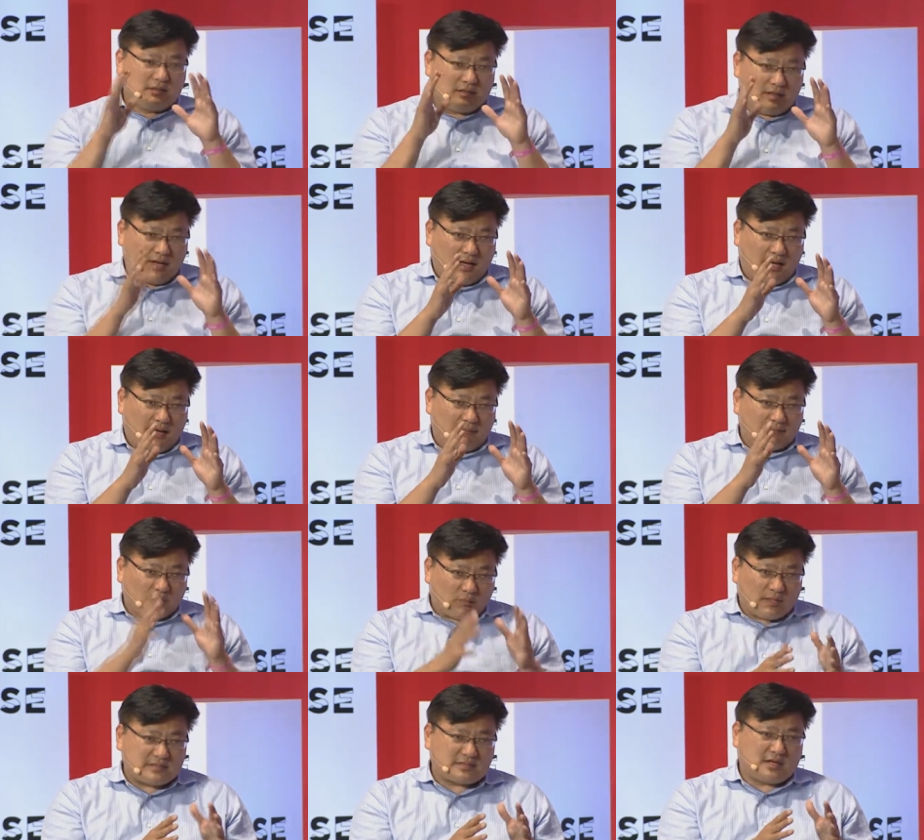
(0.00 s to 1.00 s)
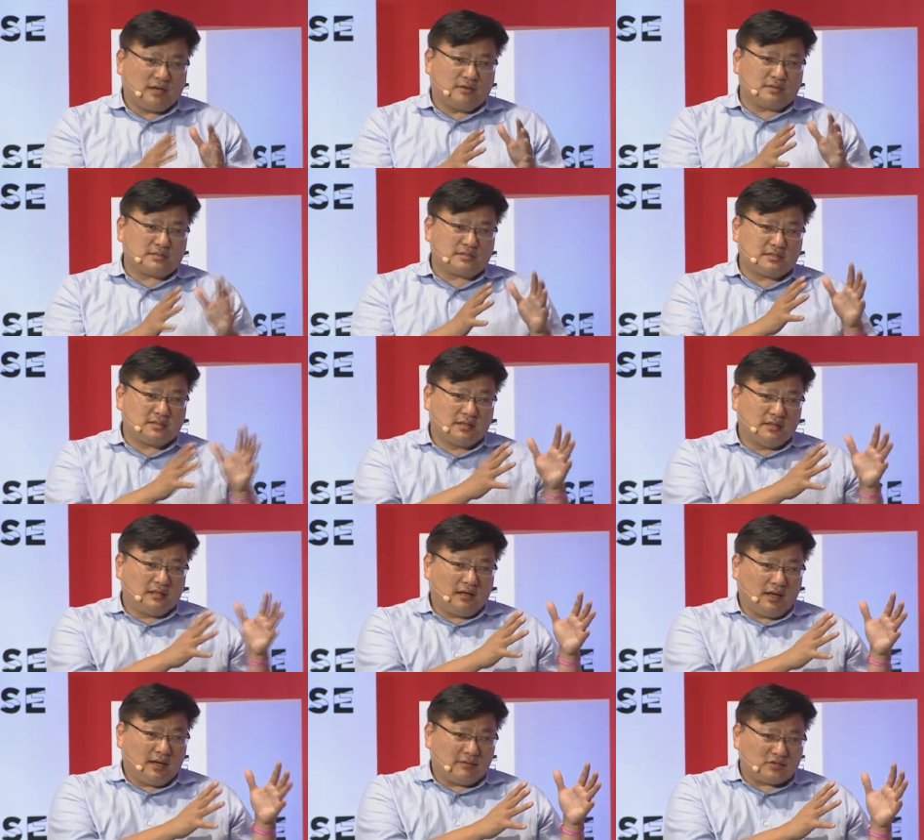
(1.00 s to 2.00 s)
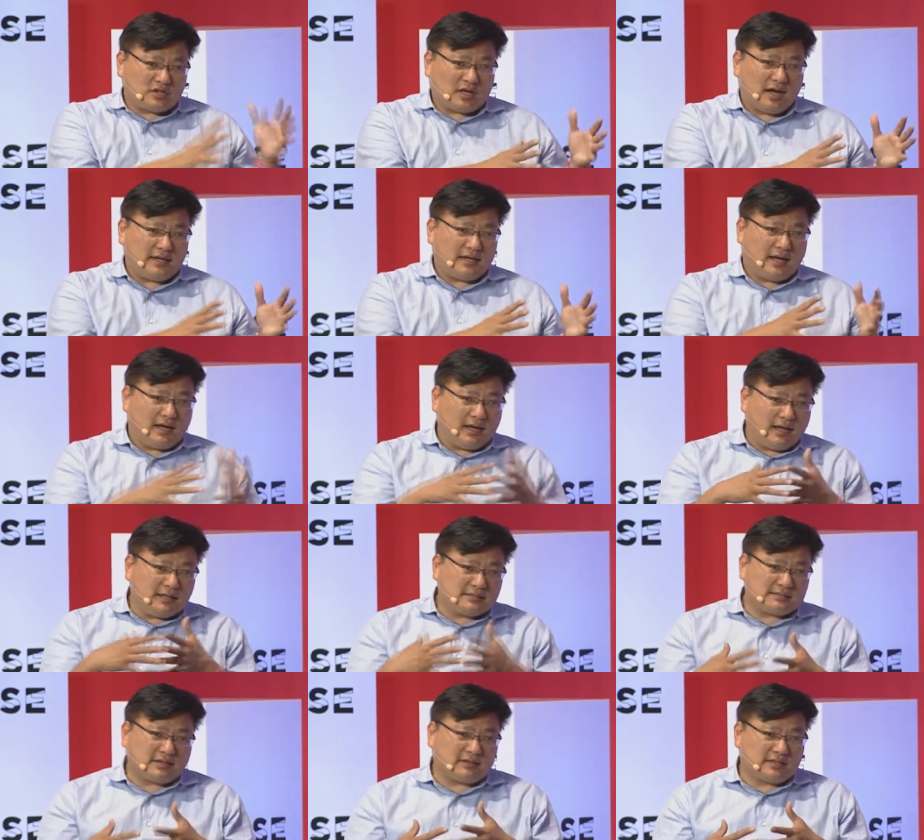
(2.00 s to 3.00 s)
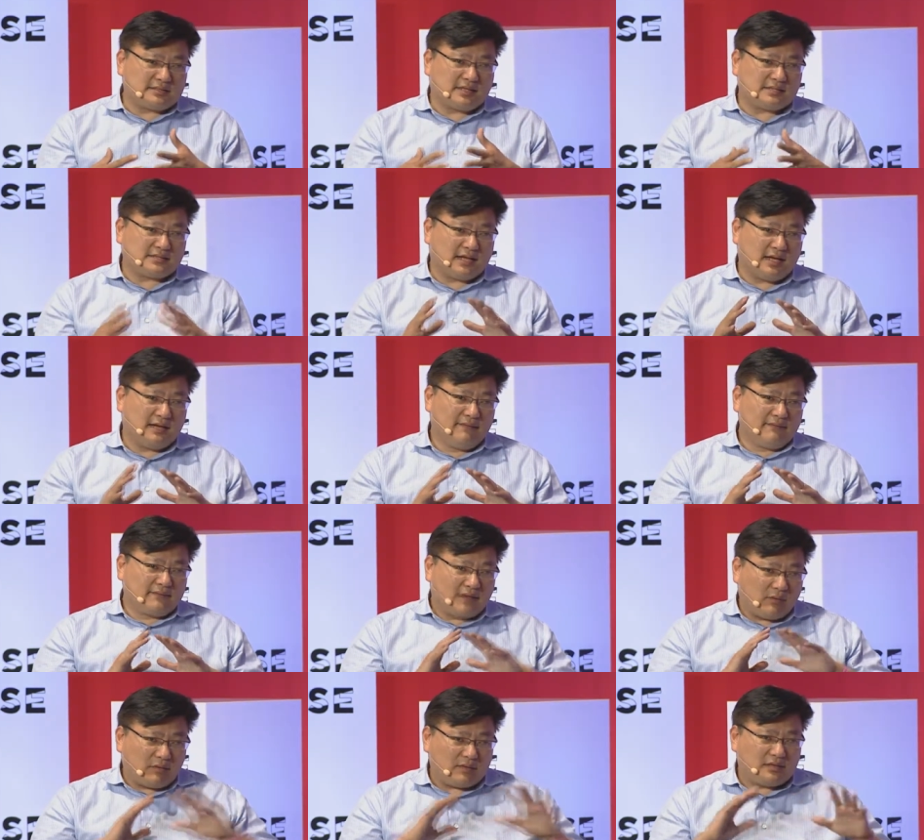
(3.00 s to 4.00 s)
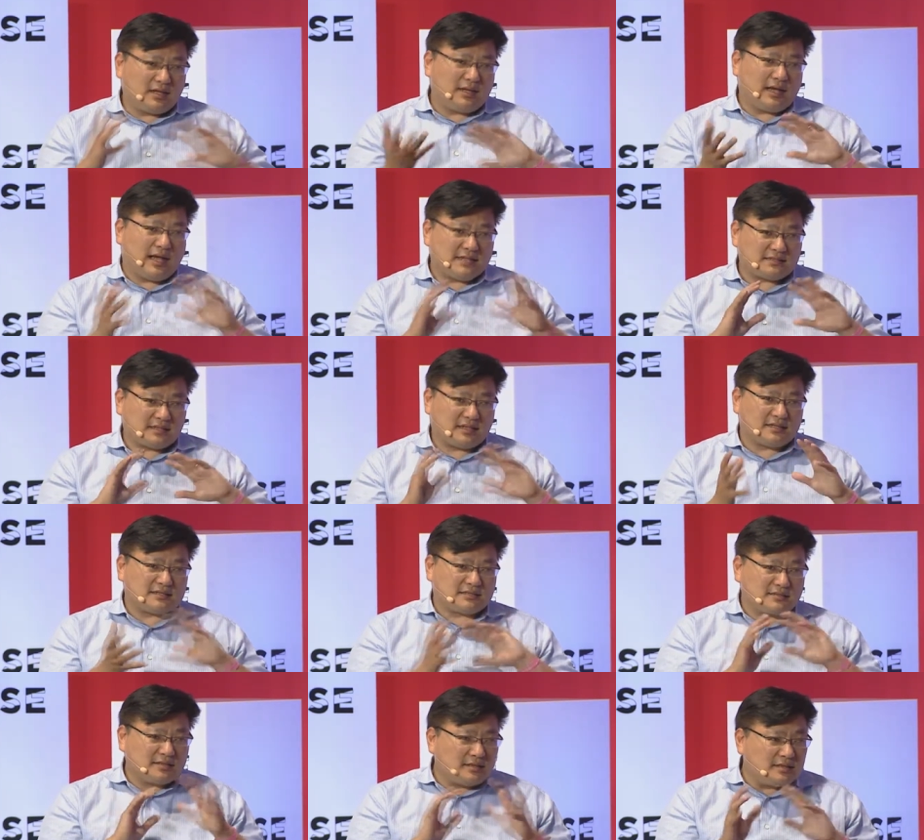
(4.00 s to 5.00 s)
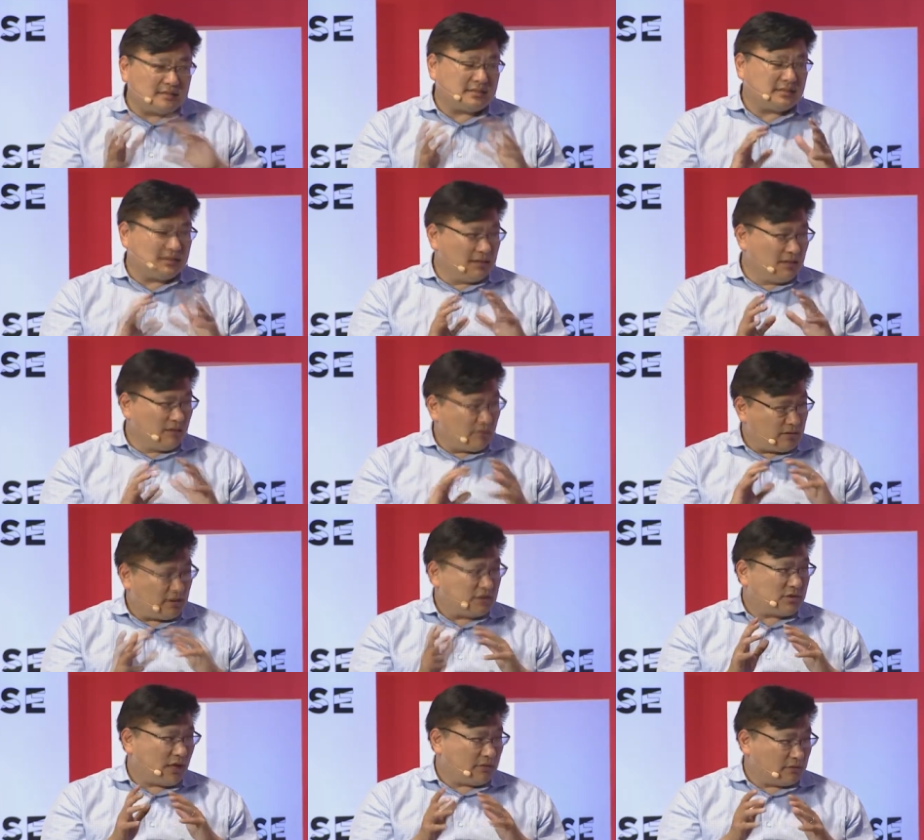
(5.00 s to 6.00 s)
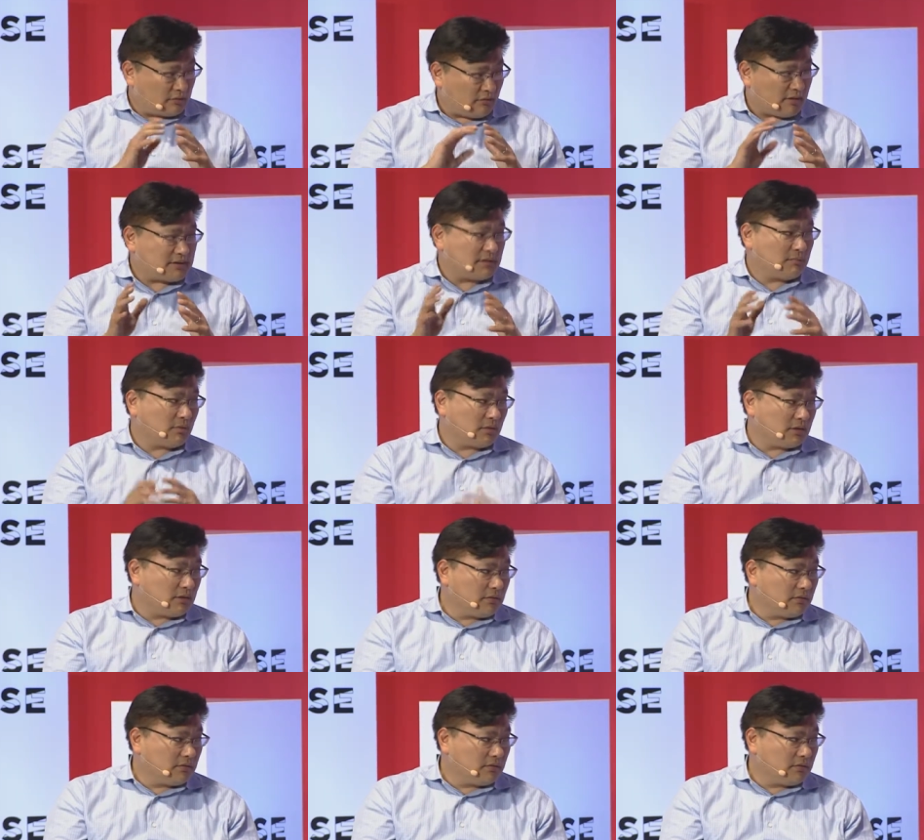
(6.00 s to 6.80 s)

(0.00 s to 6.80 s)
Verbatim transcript: um, West Coast, uh, China, and Southeast Asia that we think has a lot of synergy with each other across the board.